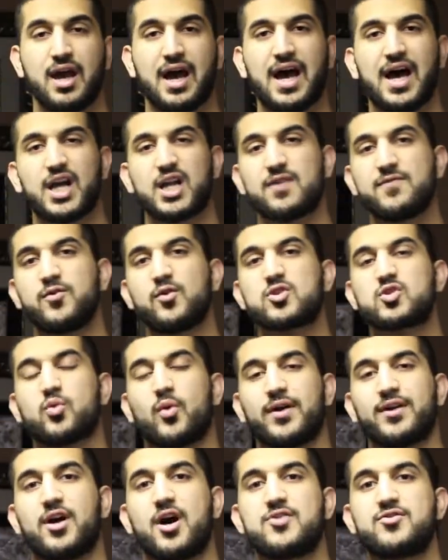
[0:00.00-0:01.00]
Out of those
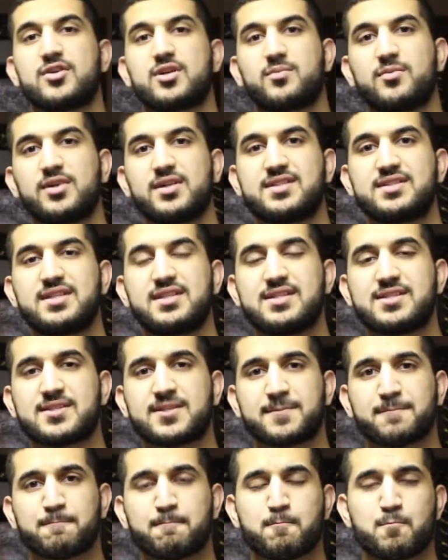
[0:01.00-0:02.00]
100
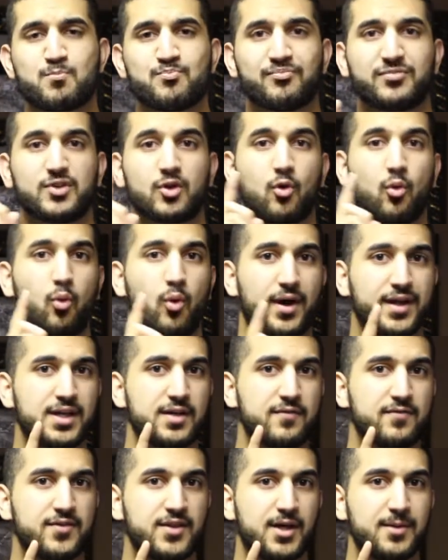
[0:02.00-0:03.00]
mercies, one
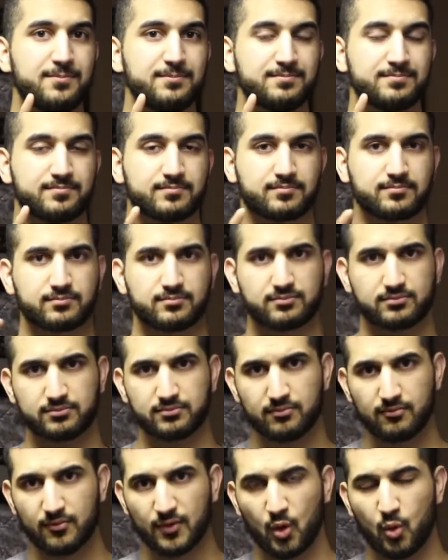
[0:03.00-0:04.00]
of them
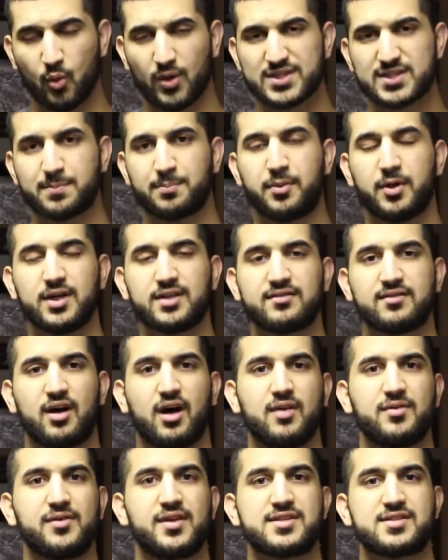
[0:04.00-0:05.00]
was put
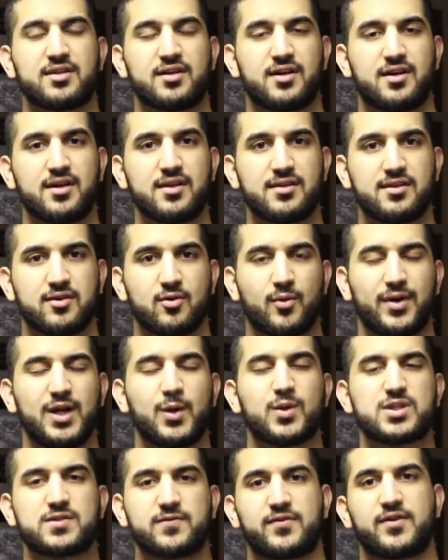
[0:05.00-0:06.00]
on this earth when
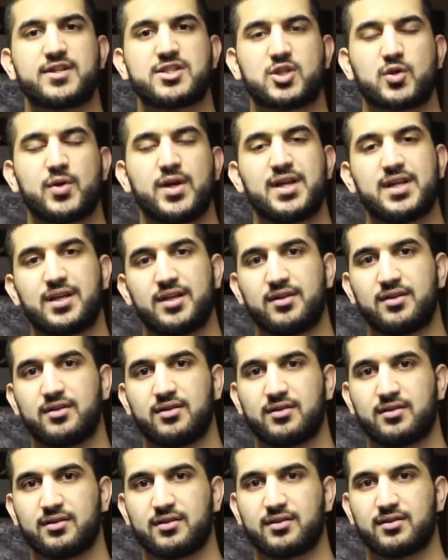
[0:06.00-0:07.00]
it was first created,
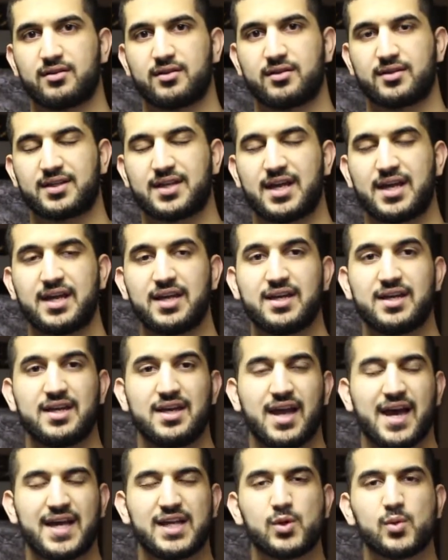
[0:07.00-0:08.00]
okay?
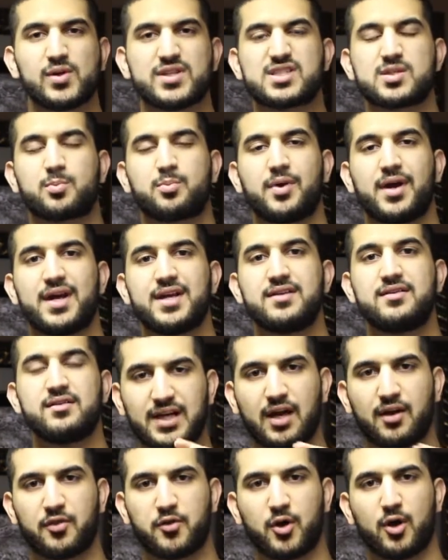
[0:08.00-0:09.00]
And it was spread
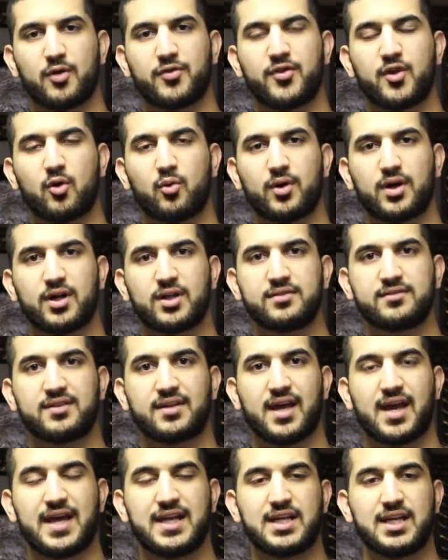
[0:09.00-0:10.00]
throughout the world,
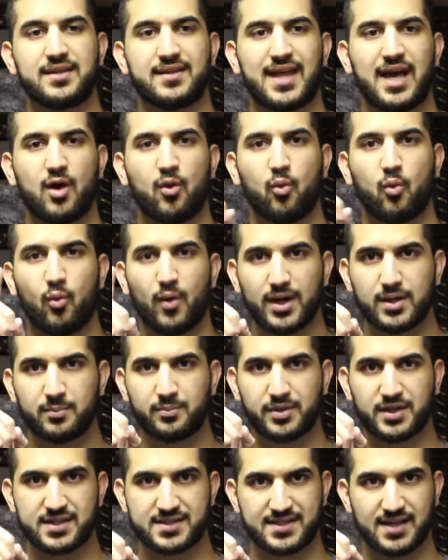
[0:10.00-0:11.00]
and that
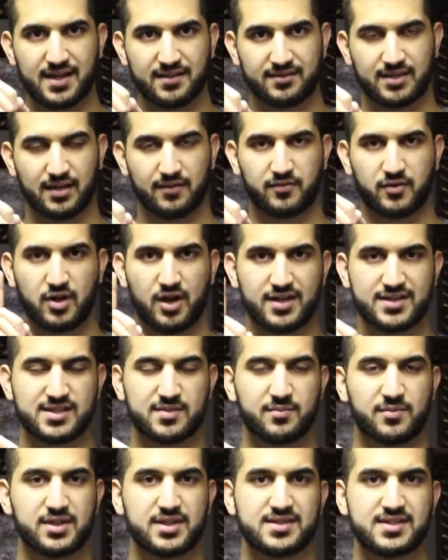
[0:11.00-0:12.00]
1% of
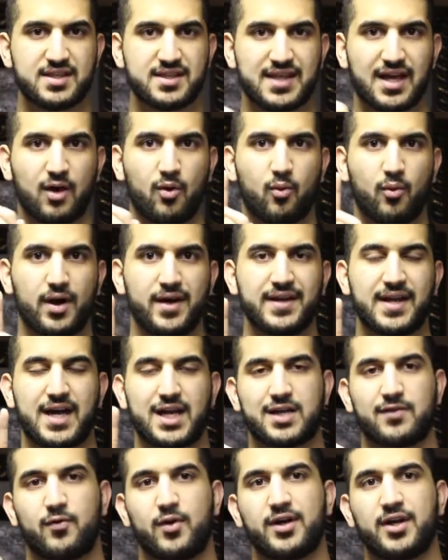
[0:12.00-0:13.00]
God's mercy, that one
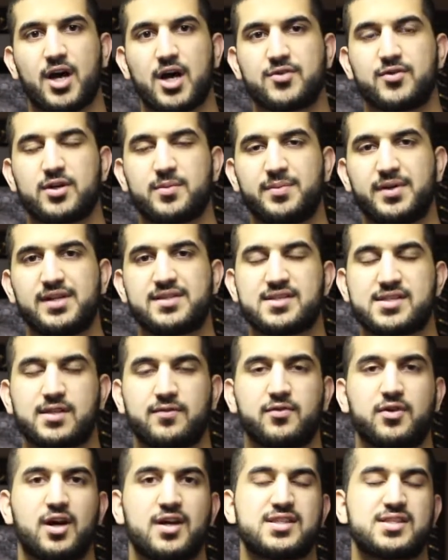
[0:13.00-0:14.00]
out of 100 pieces
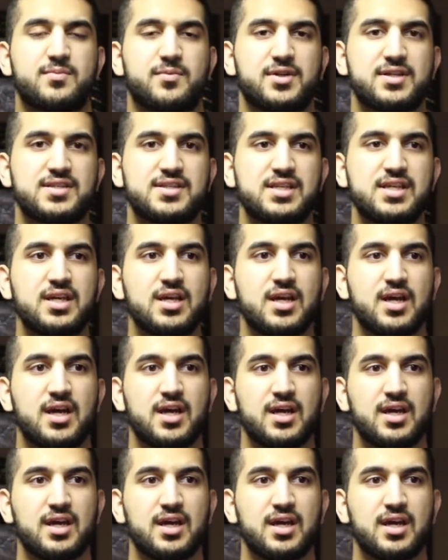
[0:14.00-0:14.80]
of God's mercy,